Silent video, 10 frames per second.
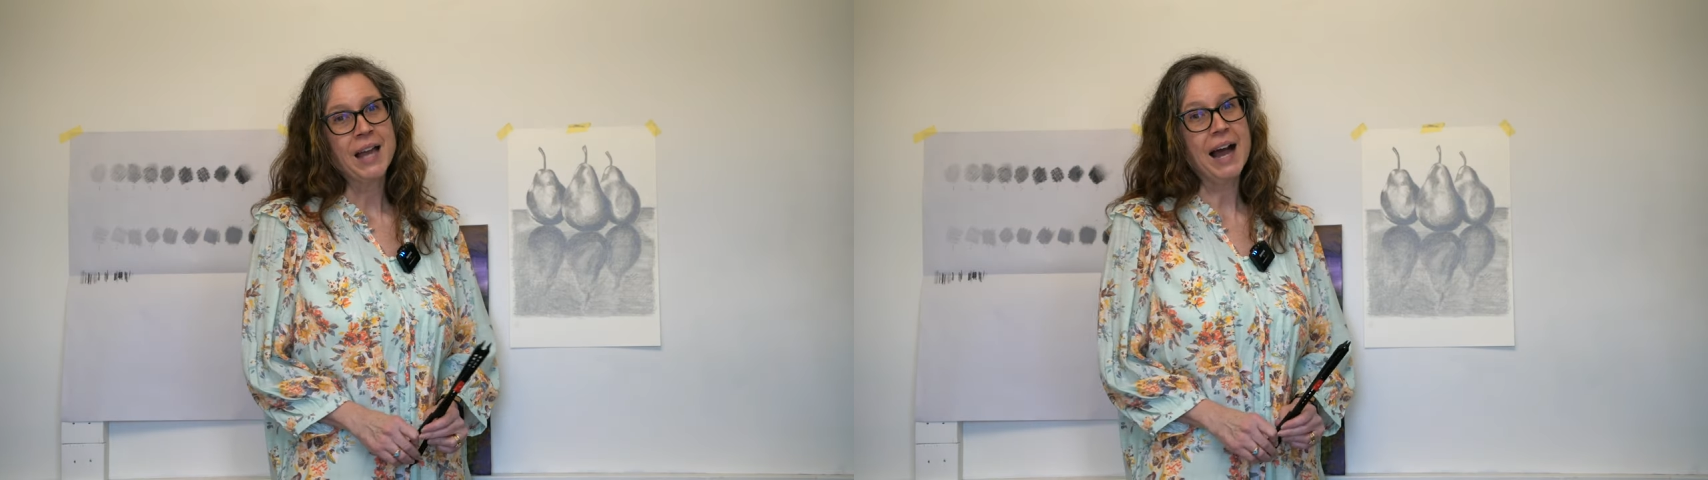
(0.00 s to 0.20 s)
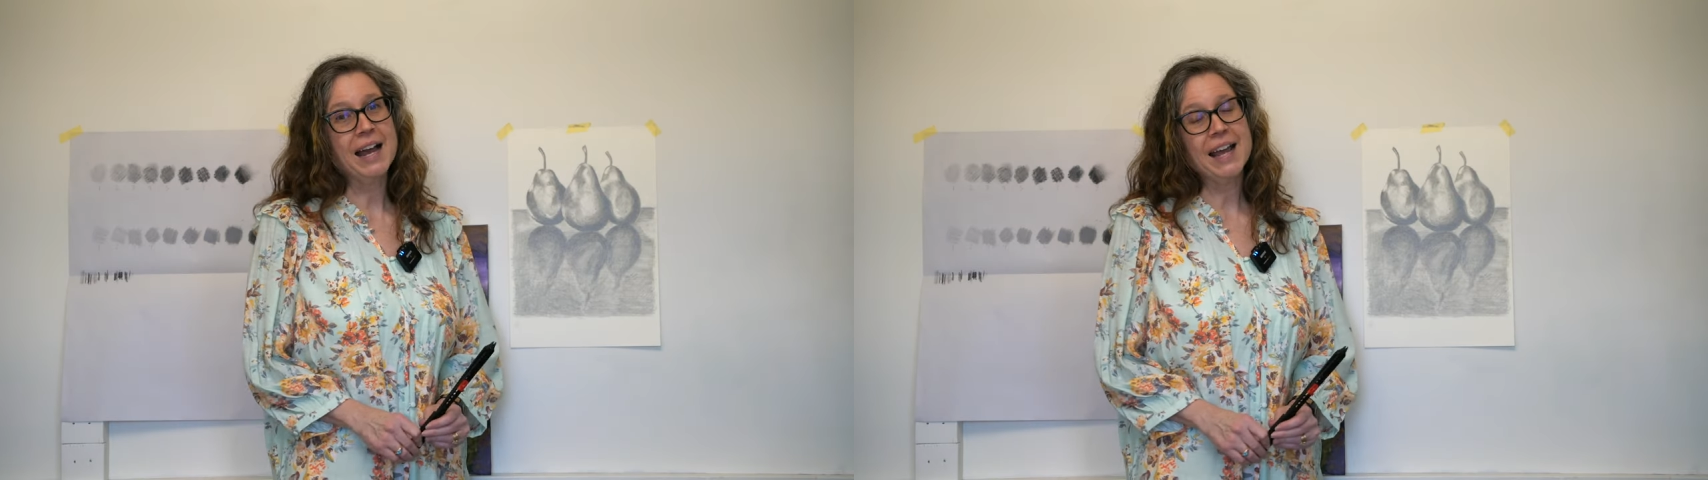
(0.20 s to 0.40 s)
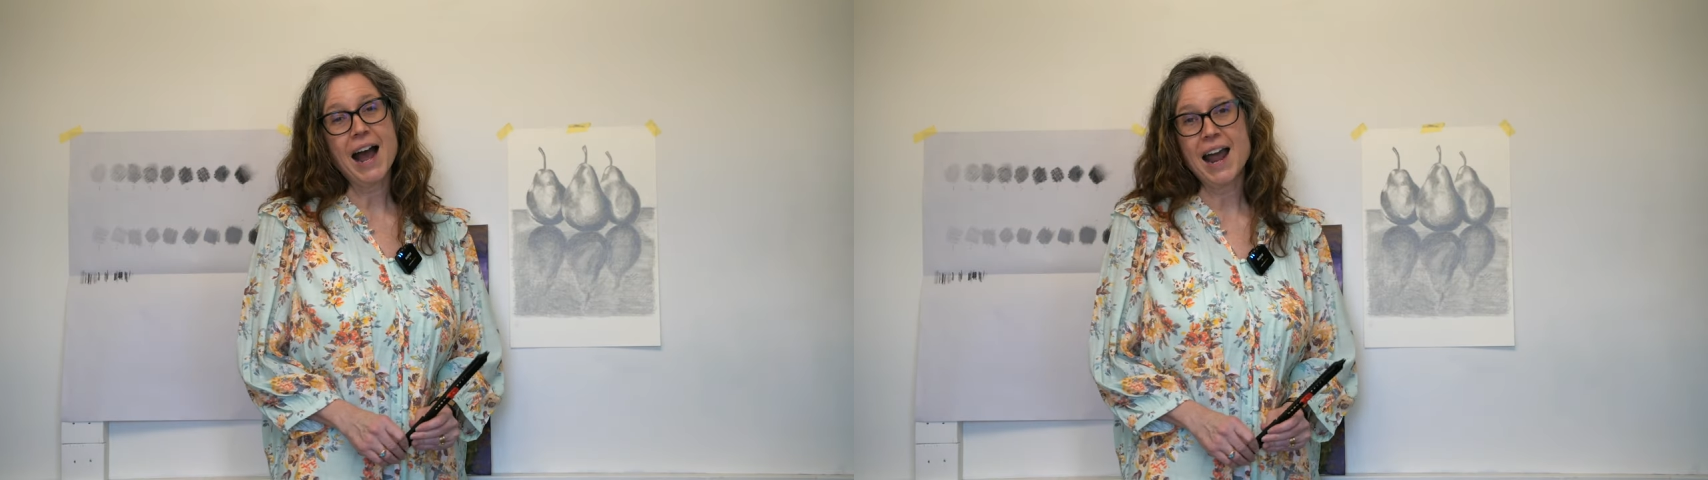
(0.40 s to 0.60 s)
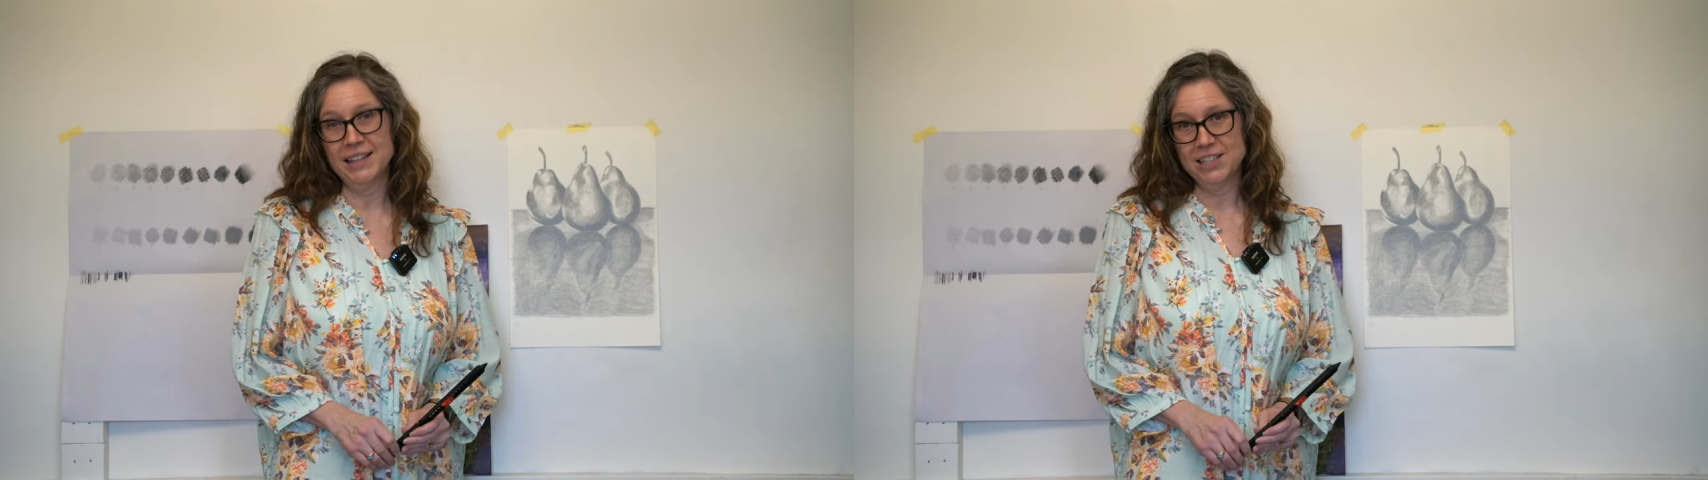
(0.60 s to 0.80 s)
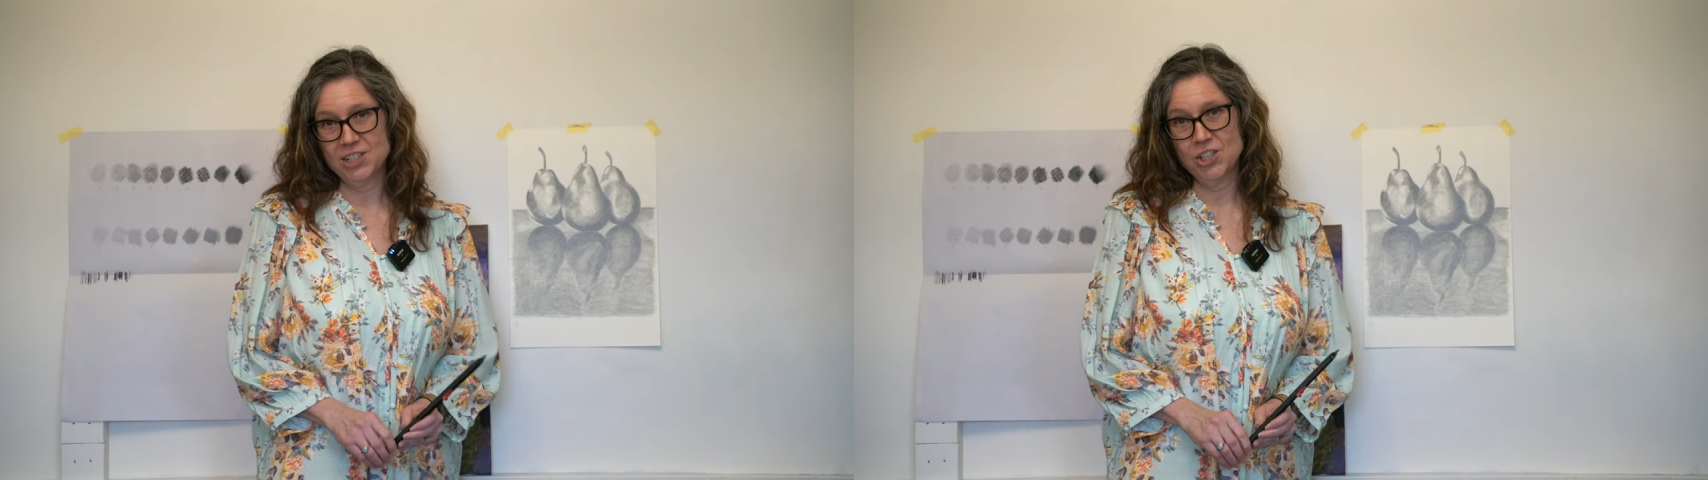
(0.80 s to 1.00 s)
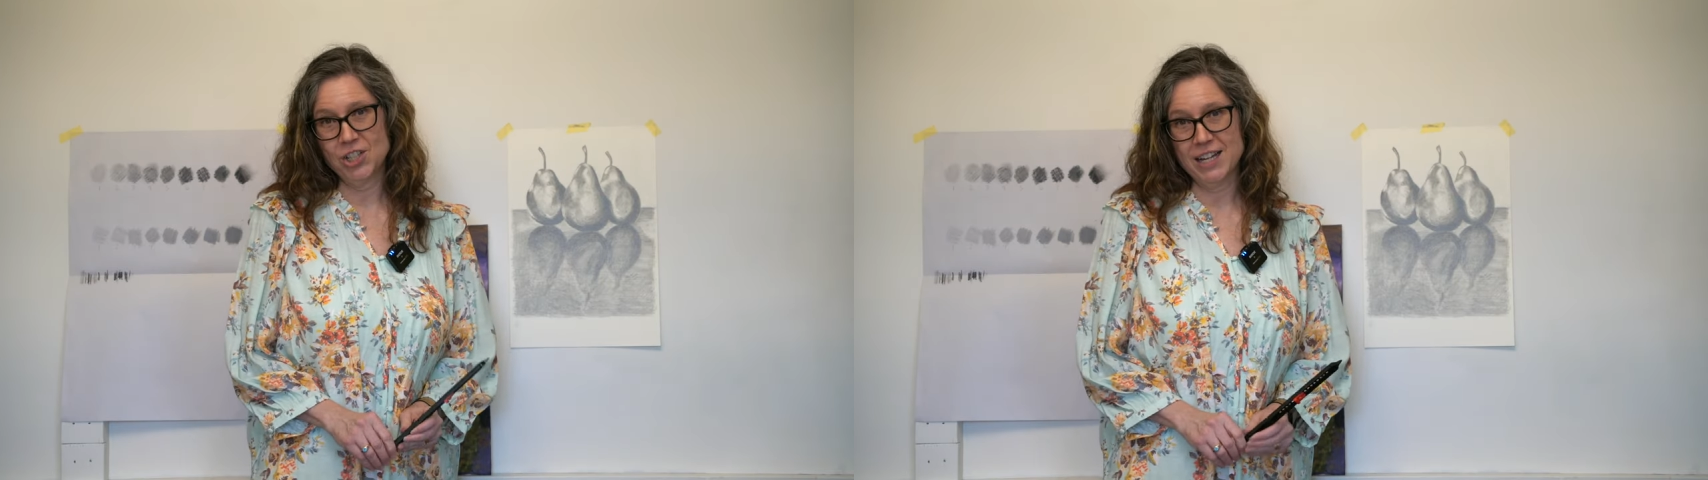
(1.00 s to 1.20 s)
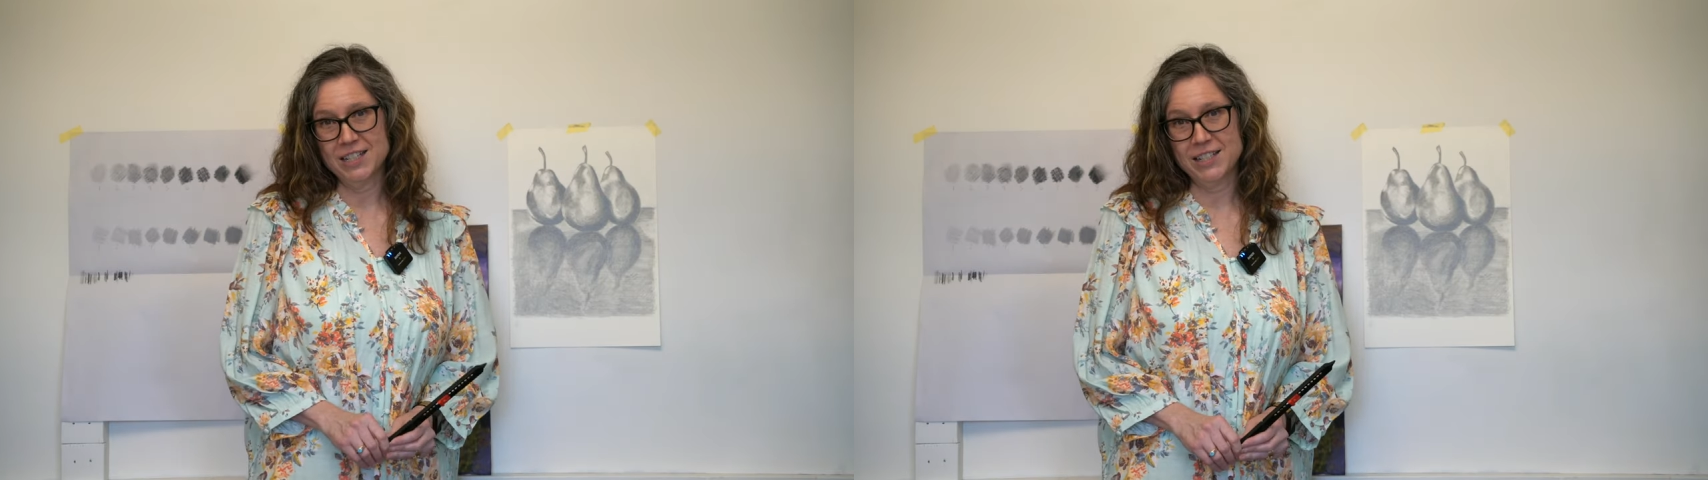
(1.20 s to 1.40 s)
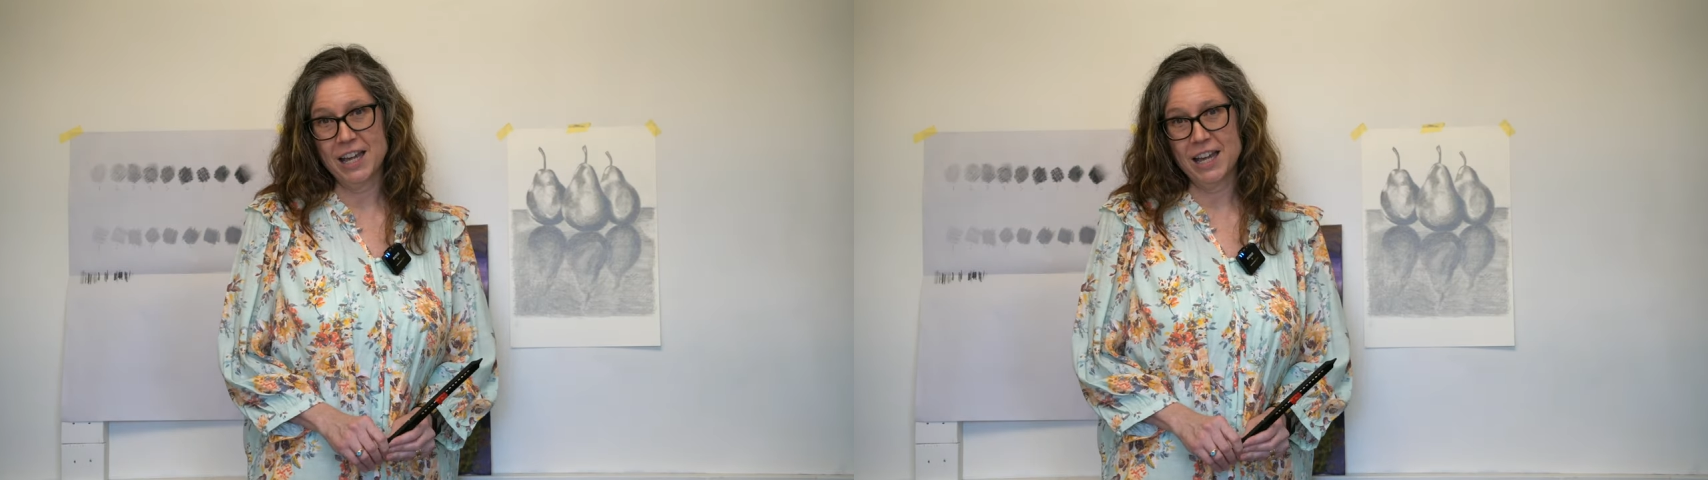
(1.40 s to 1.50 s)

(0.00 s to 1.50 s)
I highly suggest